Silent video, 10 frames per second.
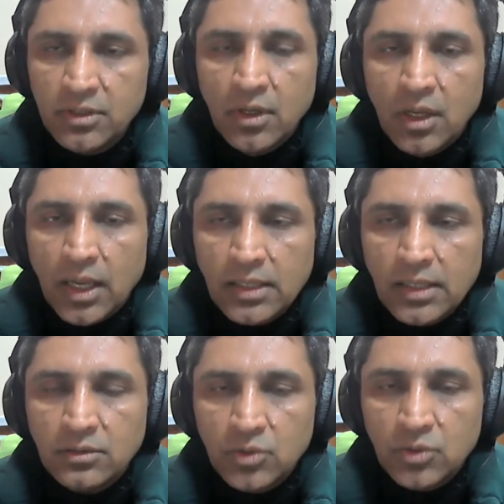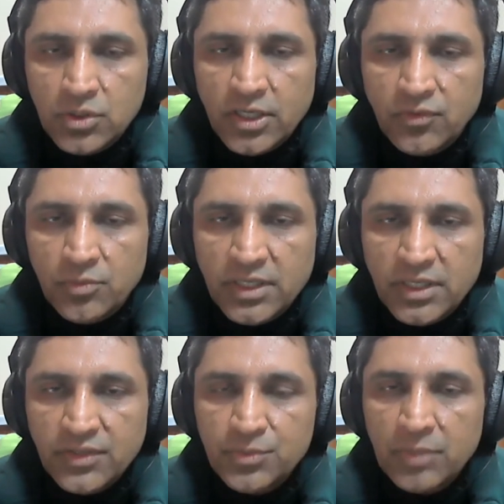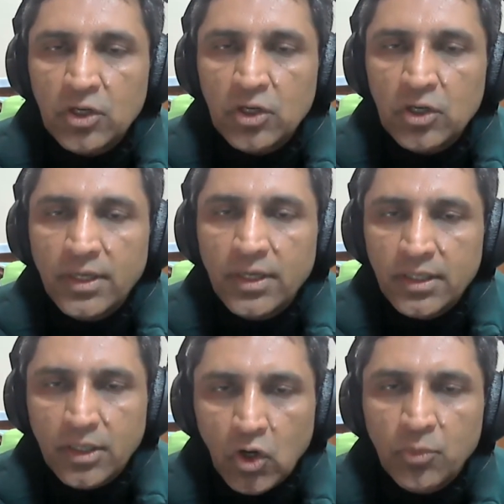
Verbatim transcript: and those set of objectives may be already incorporated